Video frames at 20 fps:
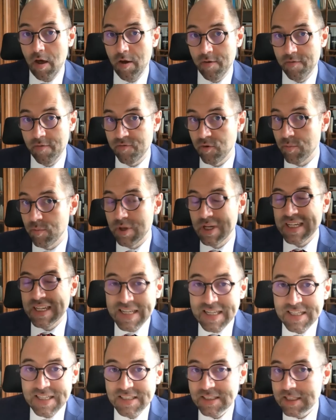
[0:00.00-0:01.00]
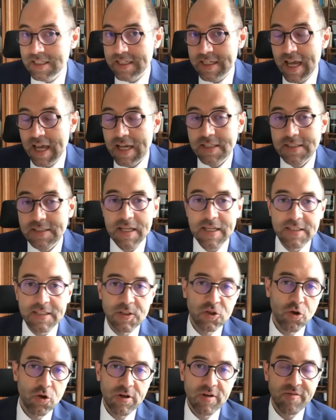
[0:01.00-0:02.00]
from an ease to test and
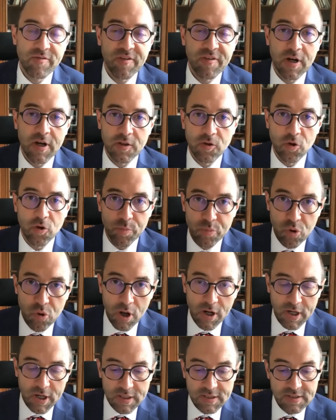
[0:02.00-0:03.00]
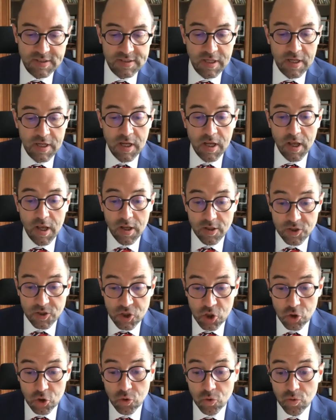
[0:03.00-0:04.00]
certify their products
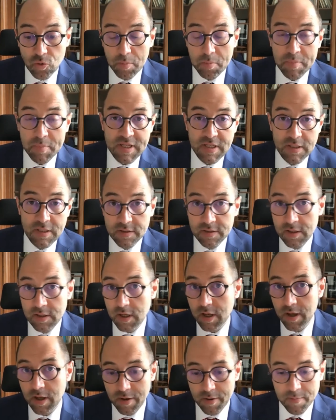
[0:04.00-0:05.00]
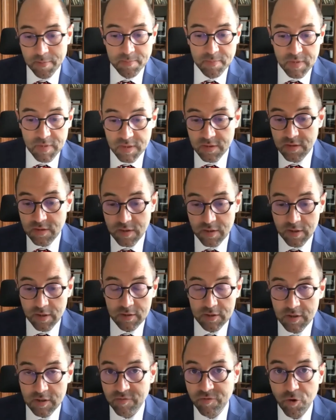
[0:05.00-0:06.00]
to meet the
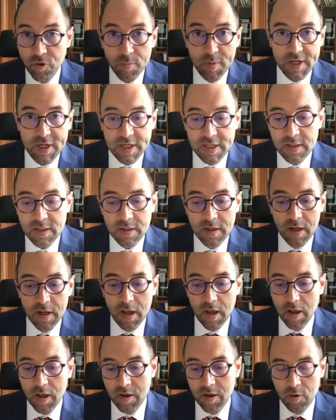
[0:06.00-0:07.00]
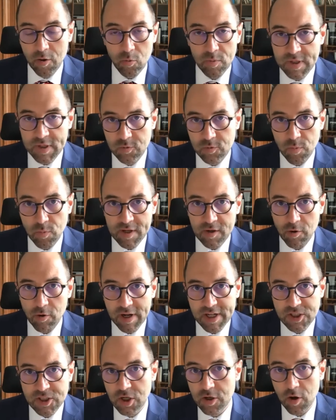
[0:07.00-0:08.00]
conformity with
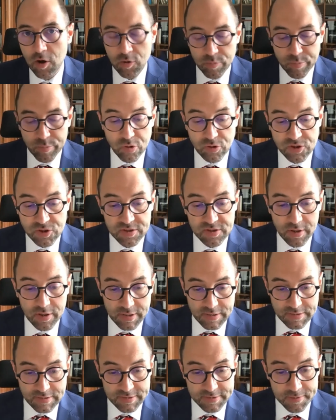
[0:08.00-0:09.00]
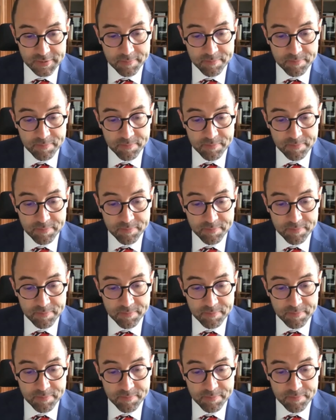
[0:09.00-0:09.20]
regulation on both sides.